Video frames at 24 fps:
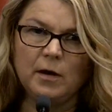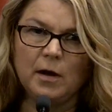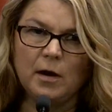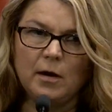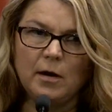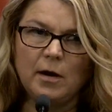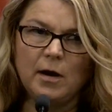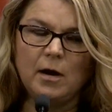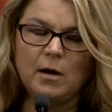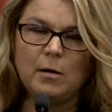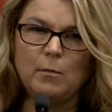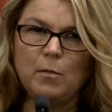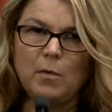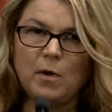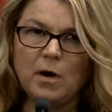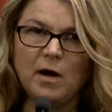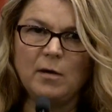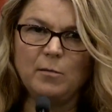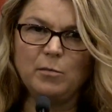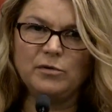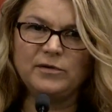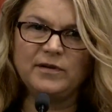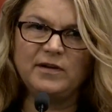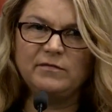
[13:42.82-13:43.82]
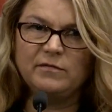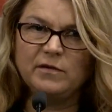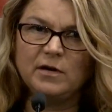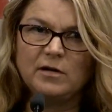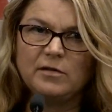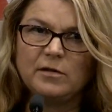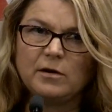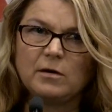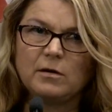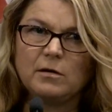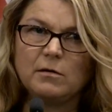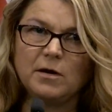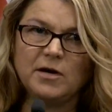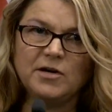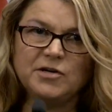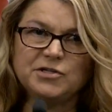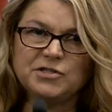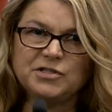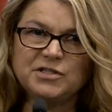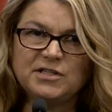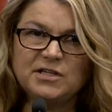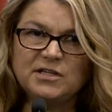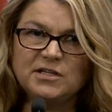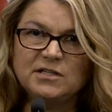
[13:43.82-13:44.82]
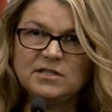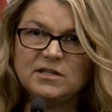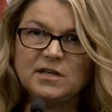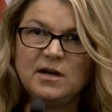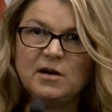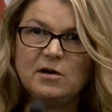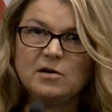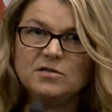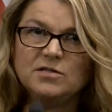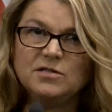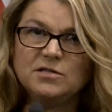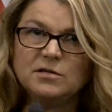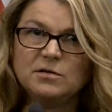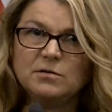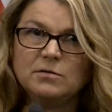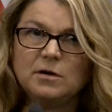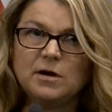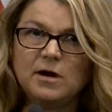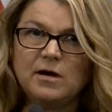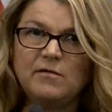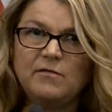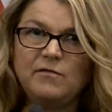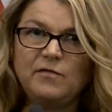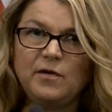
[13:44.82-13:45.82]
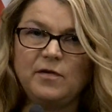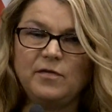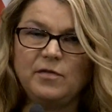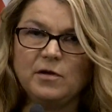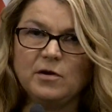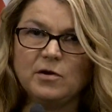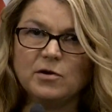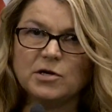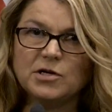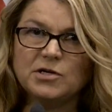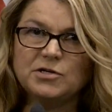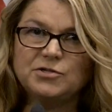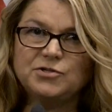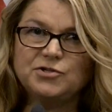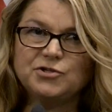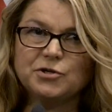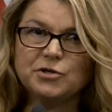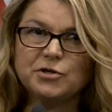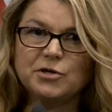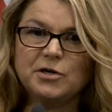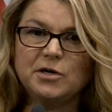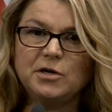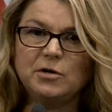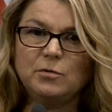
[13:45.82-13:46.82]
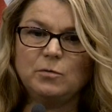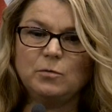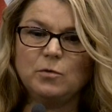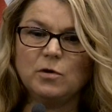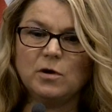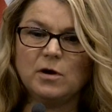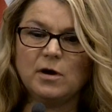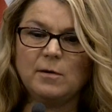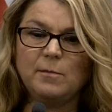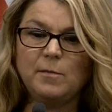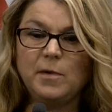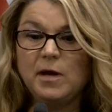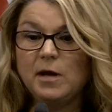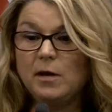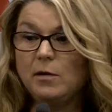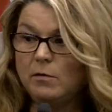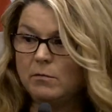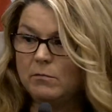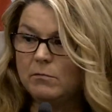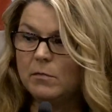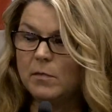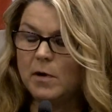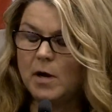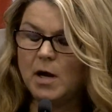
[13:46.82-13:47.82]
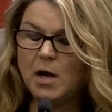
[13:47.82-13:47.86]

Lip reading: I believe in other agencies, they also have the grand jury will come in,